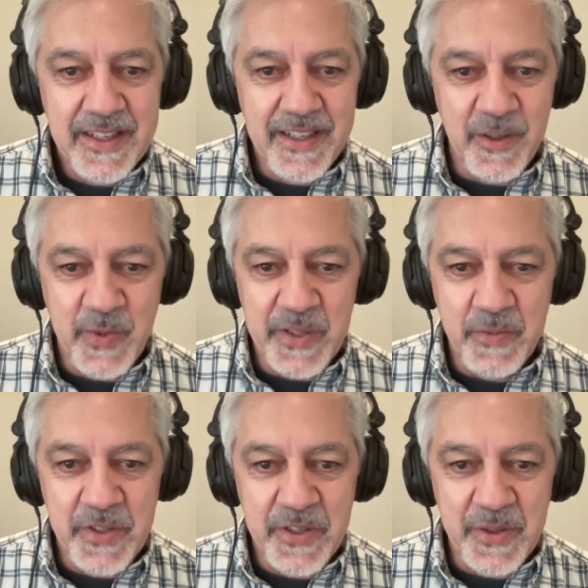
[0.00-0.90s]

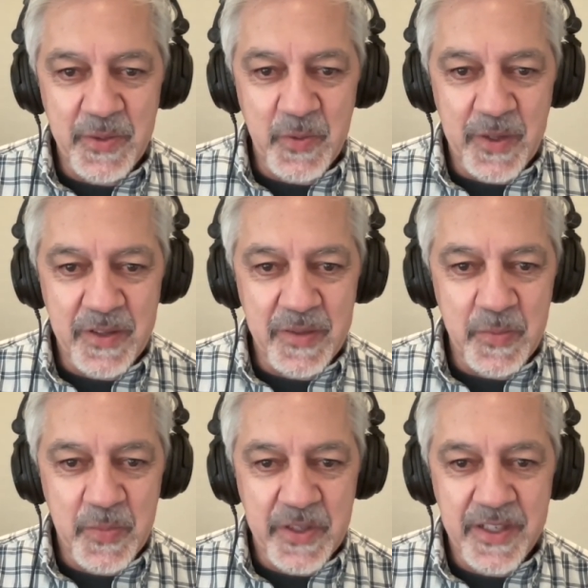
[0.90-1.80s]
We certainly
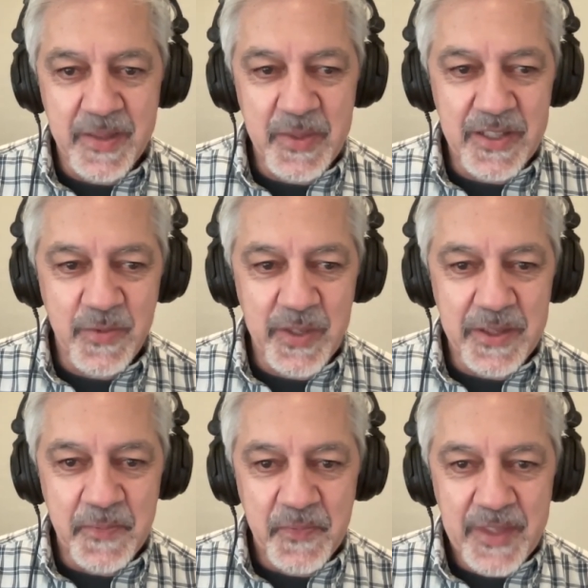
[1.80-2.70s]
welcome participants.
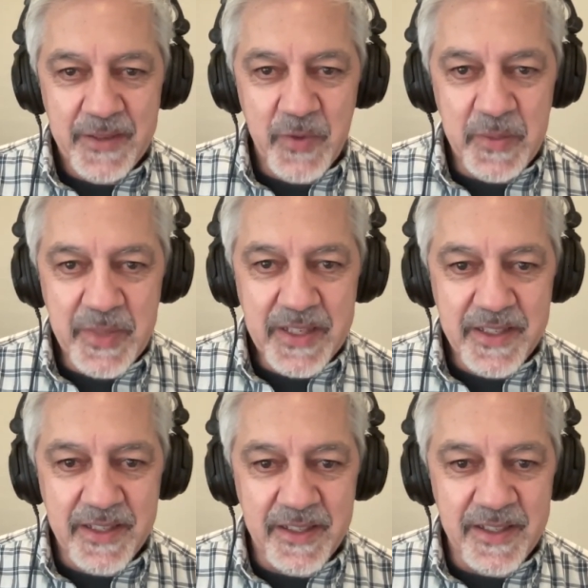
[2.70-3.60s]
We
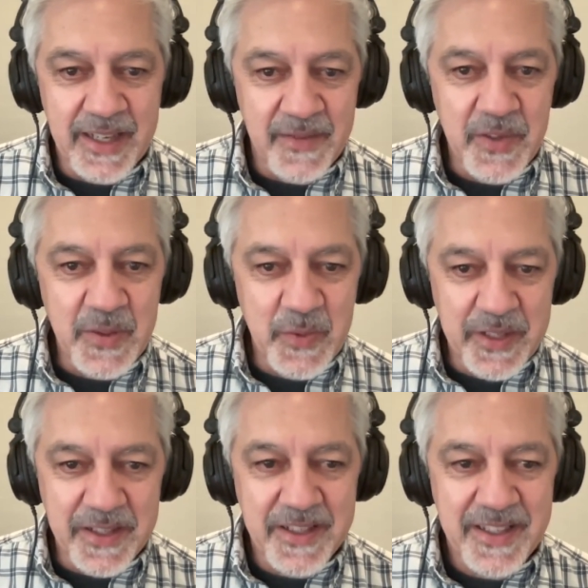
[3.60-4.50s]
meet every
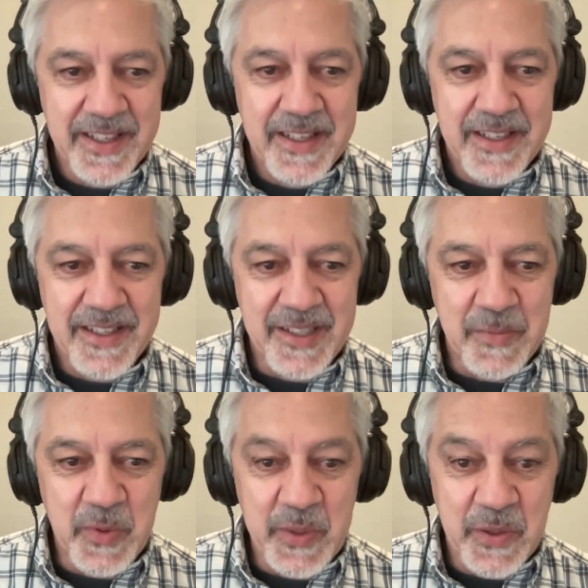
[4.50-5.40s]
week,
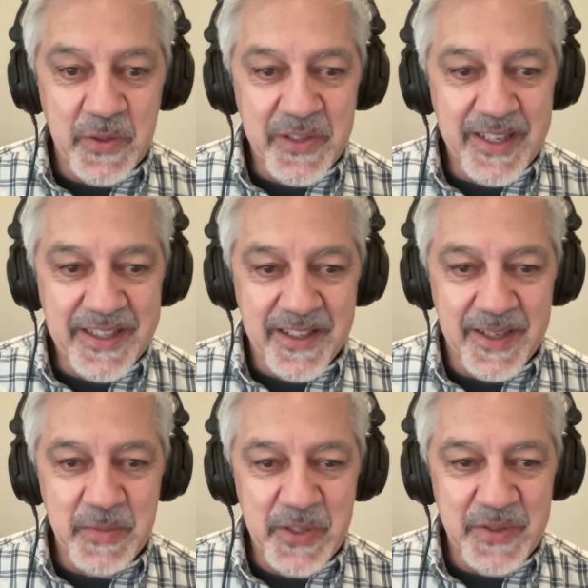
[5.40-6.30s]
but we alternate
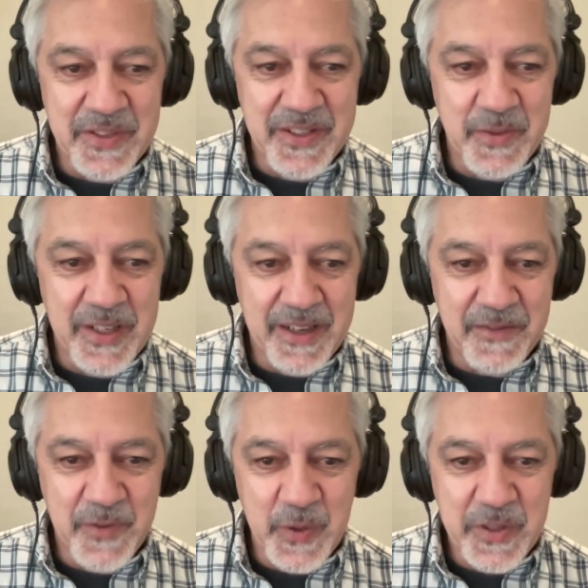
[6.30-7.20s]
time zones. So we
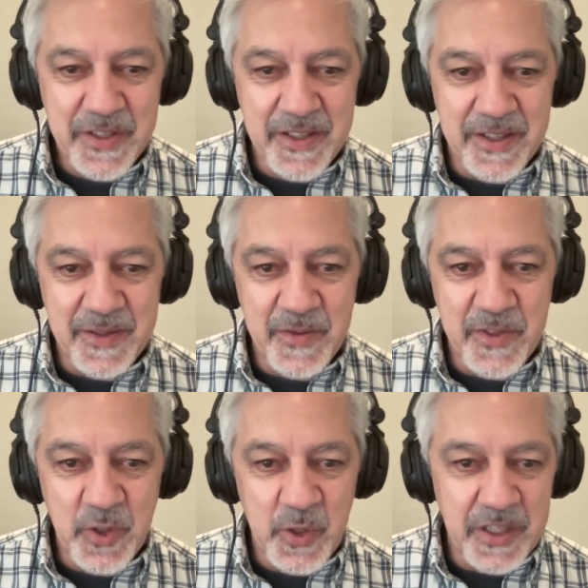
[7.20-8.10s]
have folks
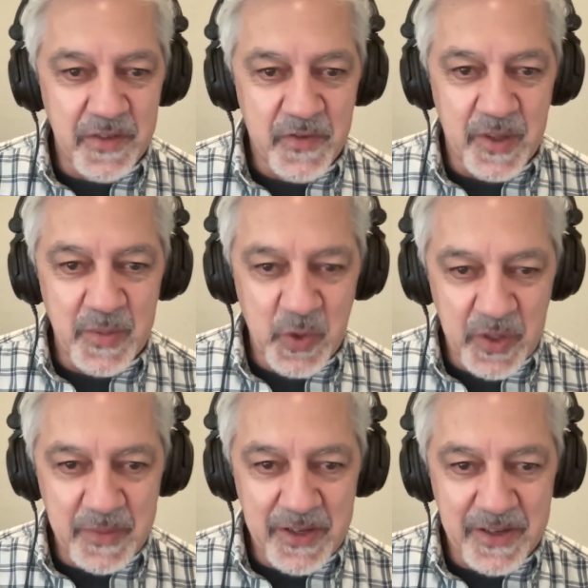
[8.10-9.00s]
join from
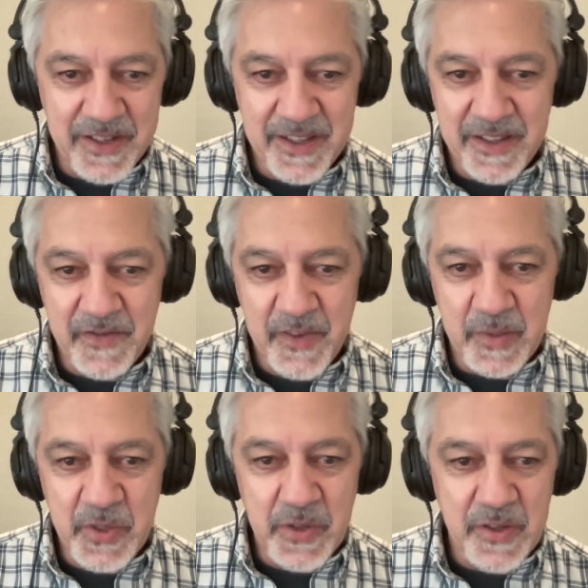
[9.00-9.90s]
North America,
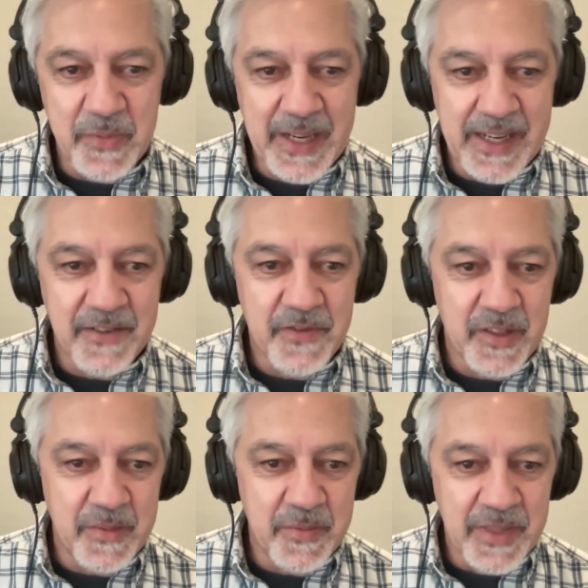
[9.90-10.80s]
from Europe, and
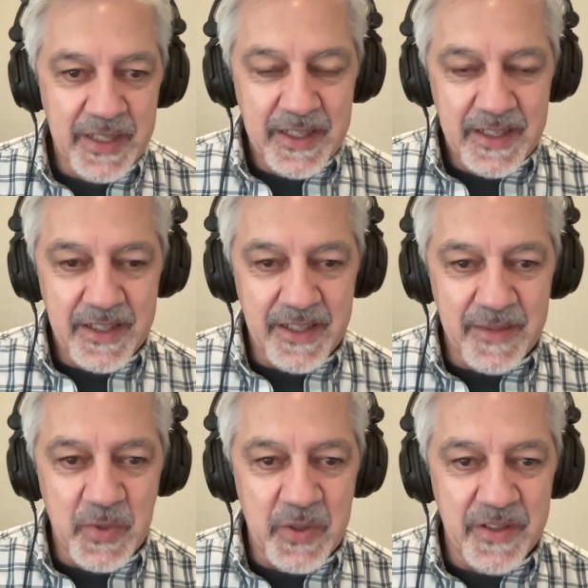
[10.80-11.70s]
from
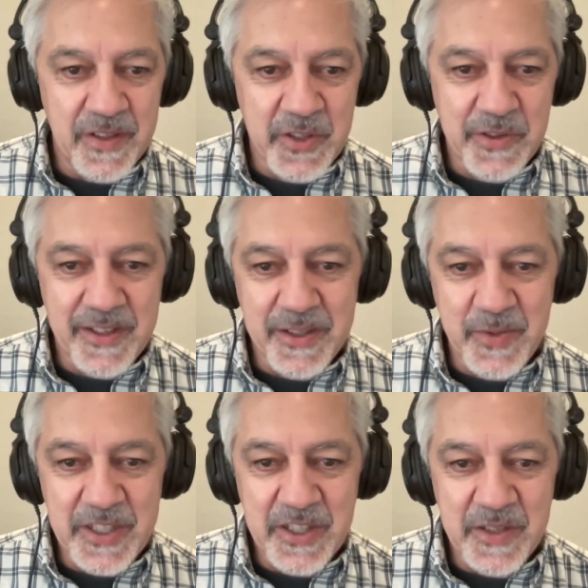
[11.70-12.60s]
the Australia
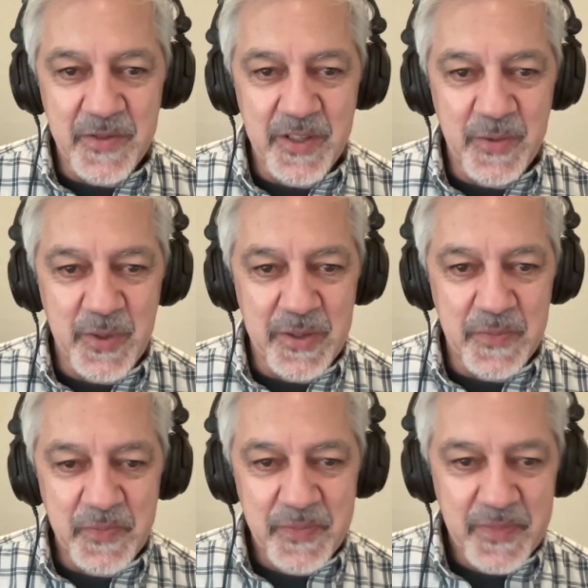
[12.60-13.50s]
region. So
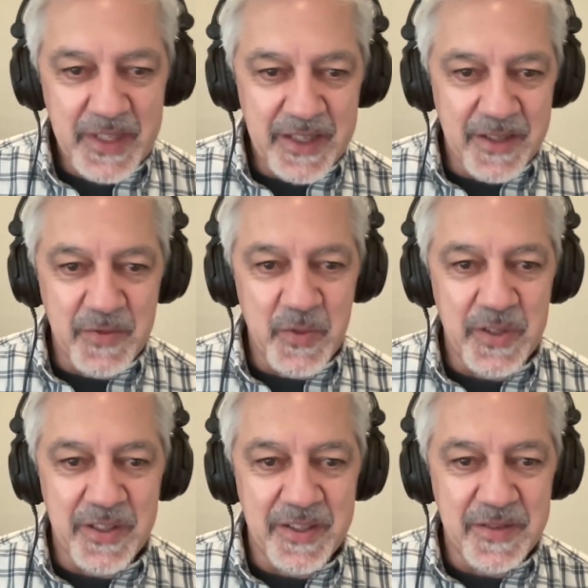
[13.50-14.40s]

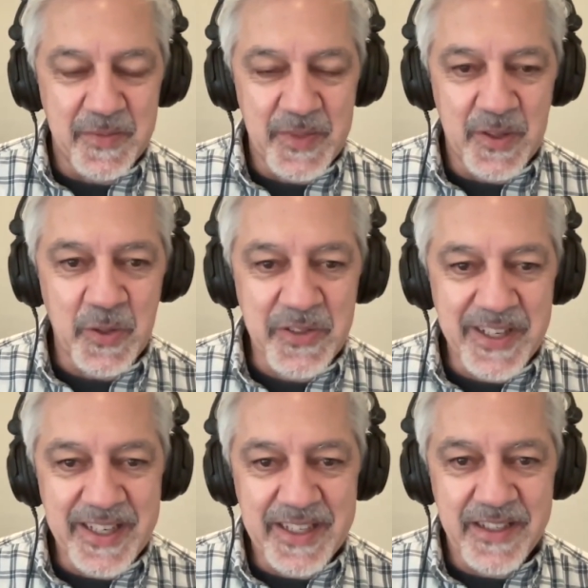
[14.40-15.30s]
we're
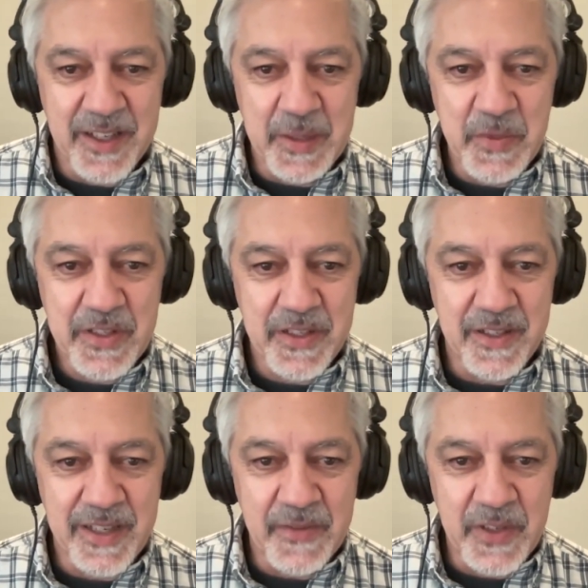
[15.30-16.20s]
alternating times
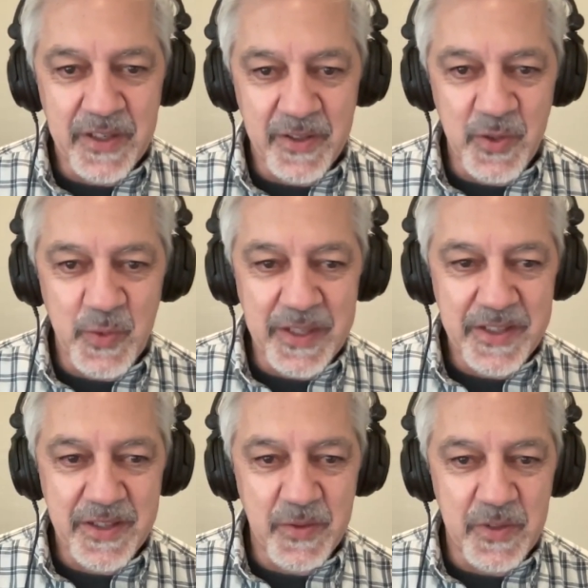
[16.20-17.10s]
every other week.
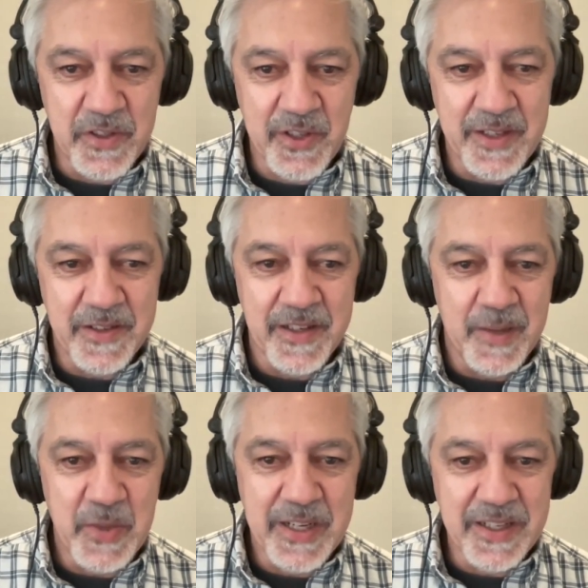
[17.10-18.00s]
So we're trying to
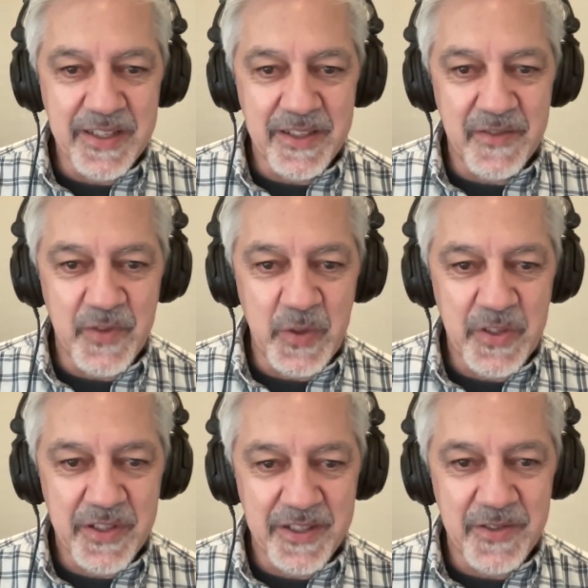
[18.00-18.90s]
accommodate
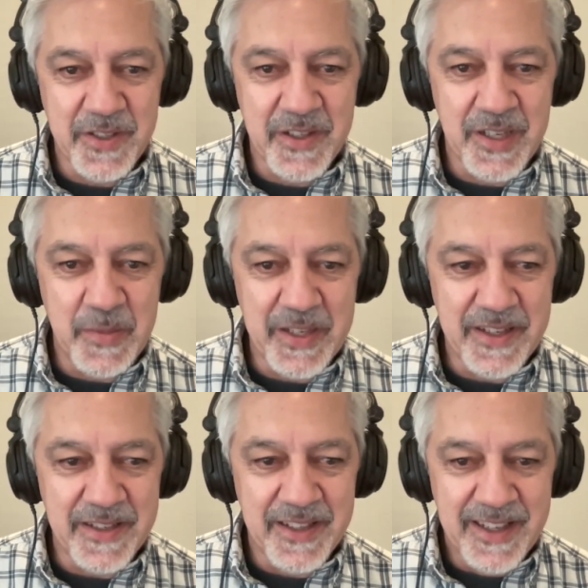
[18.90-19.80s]
folks to come
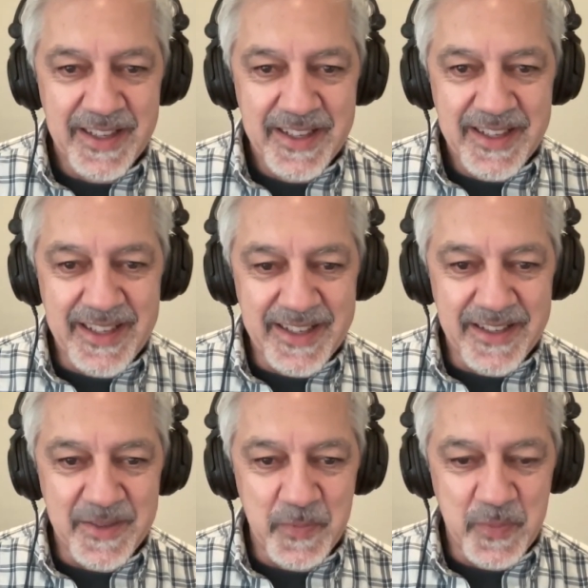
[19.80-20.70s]
in
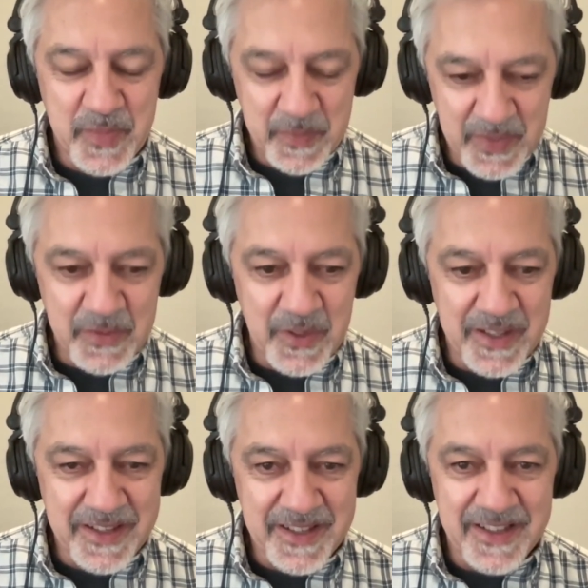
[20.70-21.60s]
and be with
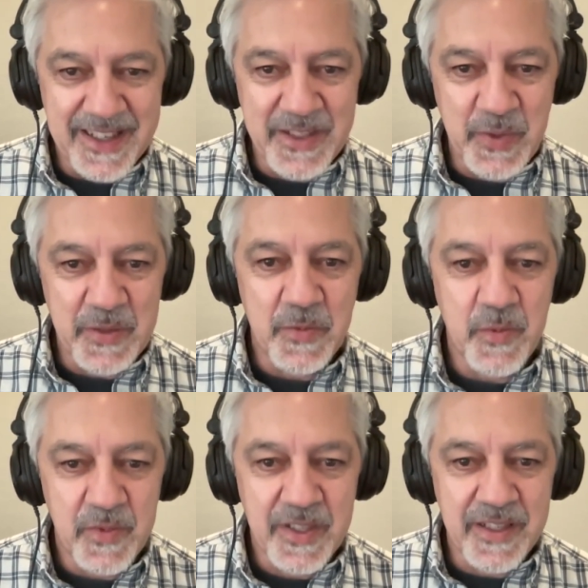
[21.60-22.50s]
us as we
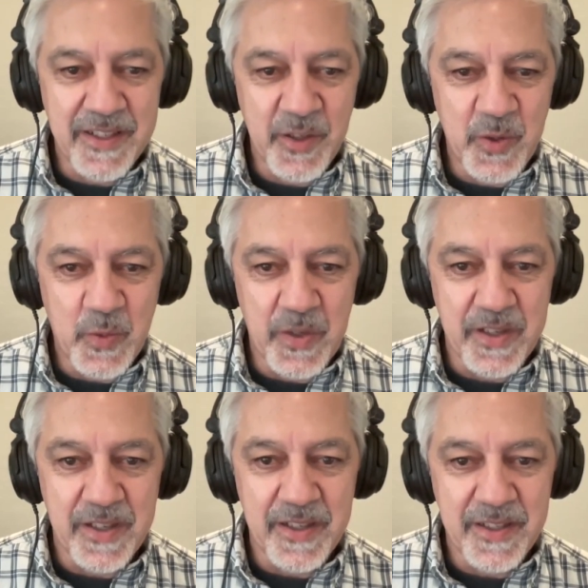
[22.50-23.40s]
continue to
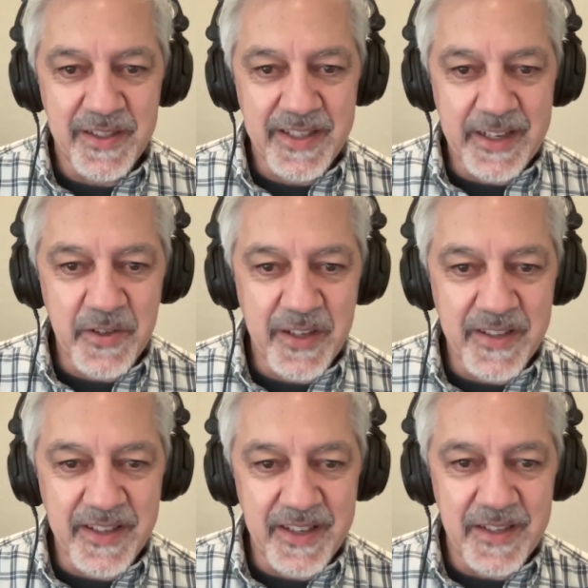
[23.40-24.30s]
work on
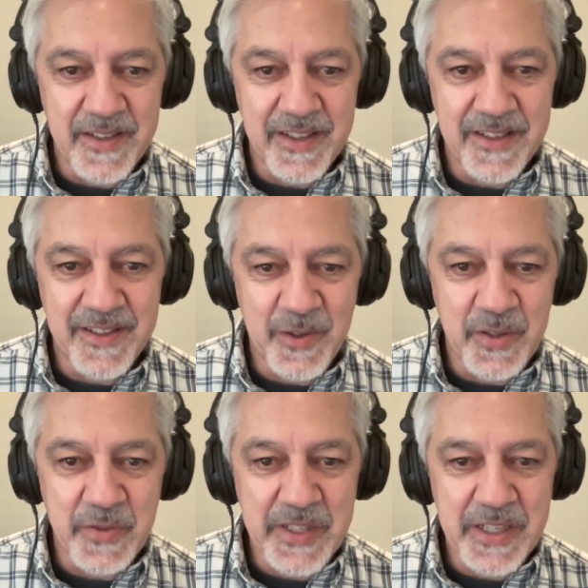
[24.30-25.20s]
standardizing the
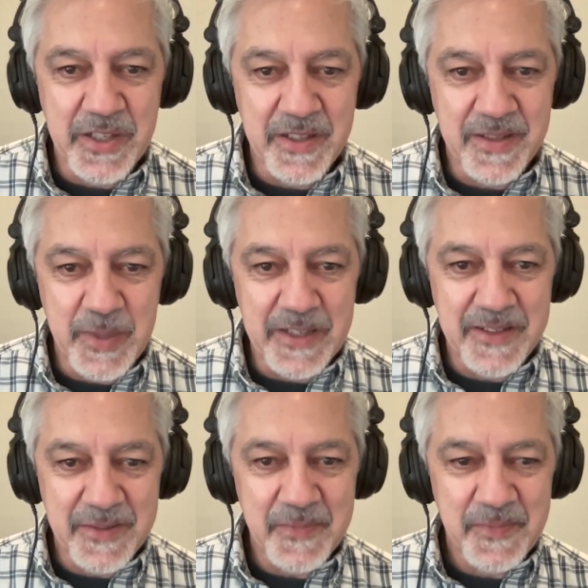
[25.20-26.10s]
authorization space.